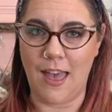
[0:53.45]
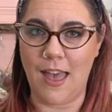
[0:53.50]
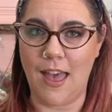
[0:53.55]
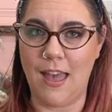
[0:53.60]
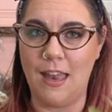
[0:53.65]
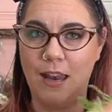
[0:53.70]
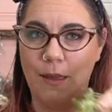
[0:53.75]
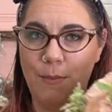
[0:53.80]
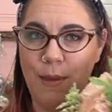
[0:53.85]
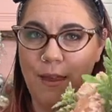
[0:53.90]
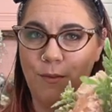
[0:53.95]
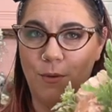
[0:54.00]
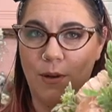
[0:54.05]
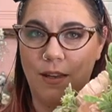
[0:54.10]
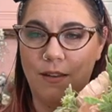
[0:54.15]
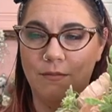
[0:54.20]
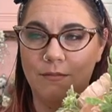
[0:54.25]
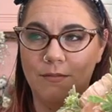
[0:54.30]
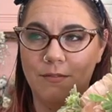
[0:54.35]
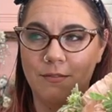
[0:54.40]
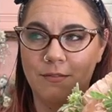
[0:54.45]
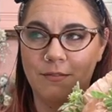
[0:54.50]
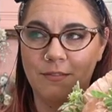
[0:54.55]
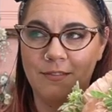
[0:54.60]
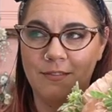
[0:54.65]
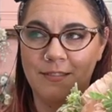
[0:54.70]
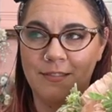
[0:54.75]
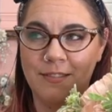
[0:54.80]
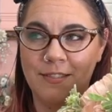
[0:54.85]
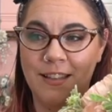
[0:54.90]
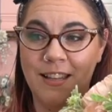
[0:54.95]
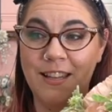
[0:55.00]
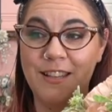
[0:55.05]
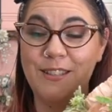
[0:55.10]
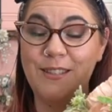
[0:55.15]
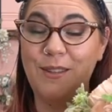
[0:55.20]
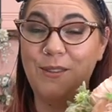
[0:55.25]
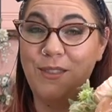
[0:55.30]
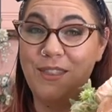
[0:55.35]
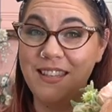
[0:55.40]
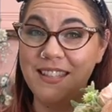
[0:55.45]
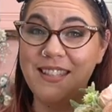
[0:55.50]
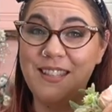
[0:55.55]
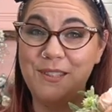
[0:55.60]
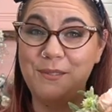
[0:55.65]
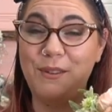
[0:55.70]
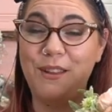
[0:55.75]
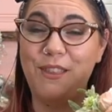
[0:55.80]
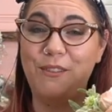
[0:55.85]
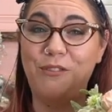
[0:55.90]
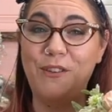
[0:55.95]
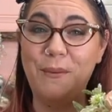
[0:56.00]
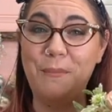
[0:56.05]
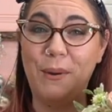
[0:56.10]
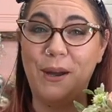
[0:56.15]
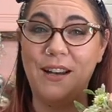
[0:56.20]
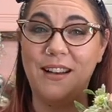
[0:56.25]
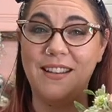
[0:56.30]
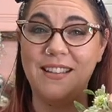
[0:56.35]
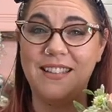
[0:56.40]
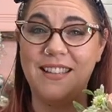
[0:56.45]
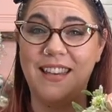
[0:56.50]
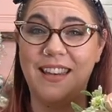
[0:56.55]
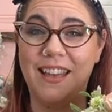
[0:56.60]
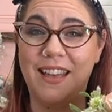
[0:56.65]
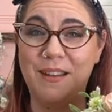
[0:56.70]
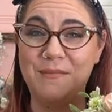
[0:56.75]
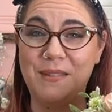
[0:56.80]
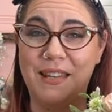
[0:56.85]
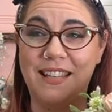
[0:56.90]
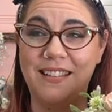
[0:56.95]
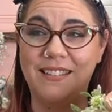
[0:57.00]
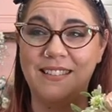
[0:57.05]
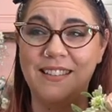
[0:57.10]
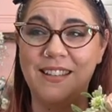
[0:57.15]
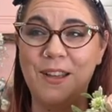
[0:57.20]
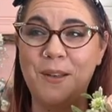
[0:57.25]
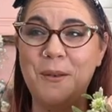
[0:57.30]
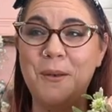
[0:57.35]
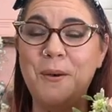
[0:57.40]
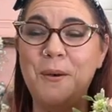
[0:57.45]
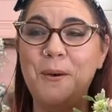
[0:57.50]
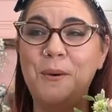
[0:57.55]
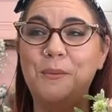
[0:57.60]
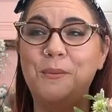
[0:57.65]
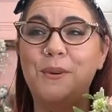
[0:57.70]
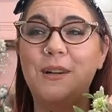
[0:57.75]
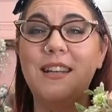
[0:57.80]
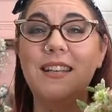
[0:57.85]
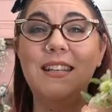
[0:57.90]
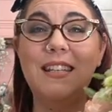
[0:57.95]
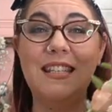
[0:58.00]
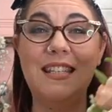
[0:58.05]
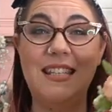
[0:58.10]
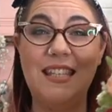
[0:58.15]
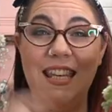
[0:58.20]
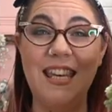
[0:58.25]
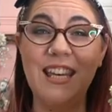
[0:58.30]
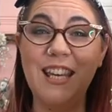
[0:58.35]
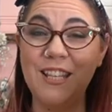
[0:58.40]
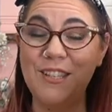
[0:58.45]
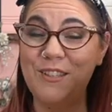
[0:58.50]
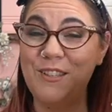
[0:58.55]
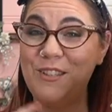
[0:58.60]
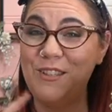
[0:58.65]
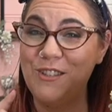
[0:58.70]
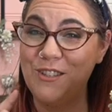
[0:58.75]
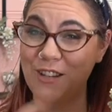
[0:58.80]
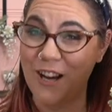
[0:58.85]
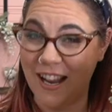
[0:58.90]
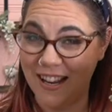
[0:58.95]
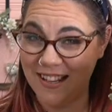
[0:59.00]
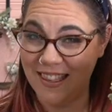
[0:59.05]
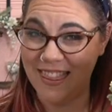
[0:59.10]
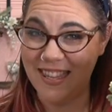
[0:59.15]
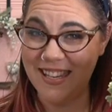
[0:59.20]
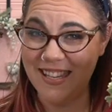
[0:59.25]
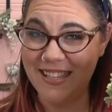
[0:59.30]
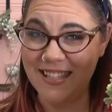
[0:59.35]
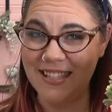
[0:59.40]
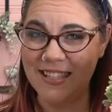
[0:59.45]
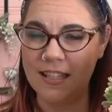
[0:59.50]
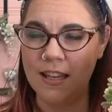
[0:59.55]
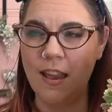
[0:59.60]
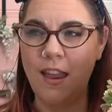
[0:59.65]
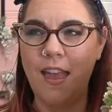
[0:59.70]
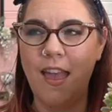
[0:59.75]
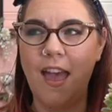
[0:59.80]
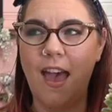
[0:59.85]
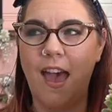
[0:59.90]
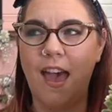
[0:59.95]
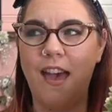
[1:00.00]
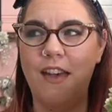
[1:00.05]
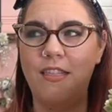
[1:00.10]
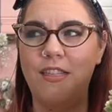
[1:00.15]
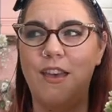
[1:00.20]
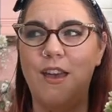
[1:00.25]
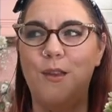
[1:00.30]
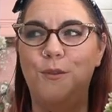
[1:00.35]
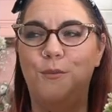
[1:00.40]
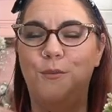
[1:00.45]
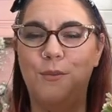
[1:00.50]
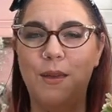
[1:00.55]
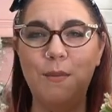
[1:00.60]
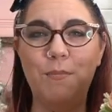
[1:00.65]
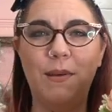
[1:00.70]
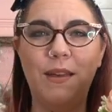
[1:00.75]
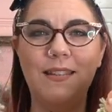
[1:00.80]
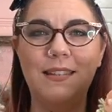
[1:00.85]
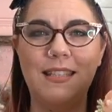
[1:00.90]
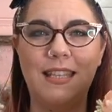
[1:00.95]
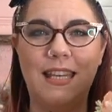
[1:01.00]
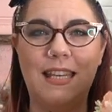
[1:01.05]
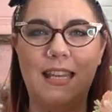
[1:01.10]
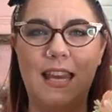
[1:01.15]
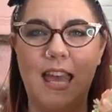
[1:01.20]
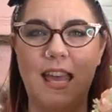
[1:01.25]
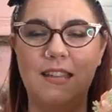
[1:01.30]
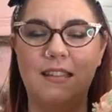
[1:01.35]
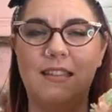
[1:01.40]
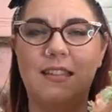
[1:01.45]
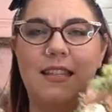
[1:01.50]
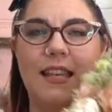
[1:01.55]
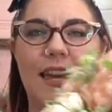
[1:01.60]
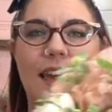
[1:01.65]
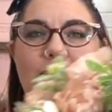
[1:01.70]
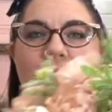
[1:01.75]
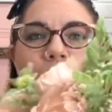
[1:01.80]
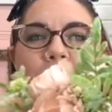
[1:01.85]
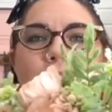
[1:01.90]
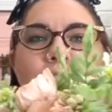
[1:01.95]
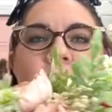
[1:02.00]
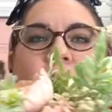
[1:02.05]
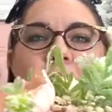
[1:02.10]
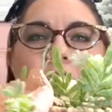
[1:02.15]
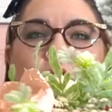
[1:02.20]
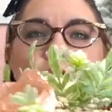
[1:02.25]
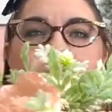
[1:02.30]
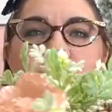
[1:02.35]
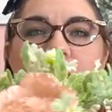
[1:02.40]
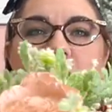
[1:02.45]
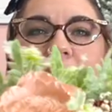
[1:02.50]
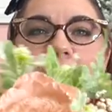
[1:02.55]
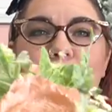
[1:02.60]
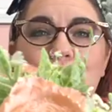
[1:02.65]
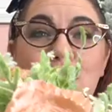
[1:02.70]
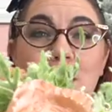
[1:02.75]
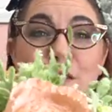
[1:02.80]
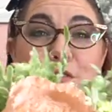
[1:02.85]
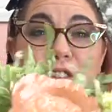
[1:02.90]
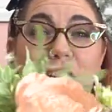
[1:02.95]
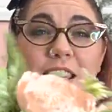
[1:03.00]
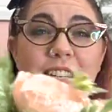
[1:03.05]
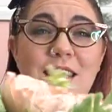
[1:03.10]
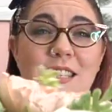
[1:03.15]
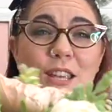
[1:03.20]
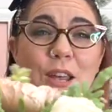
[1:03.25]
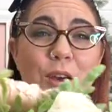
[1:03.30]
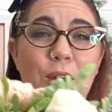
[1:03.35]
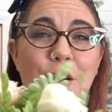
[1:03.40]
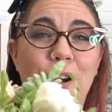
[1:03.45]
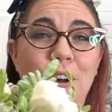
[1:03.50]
And I made one. So this is where the fun part is going to come in. We're going to deconstruct this and then rebuild it and see just how different,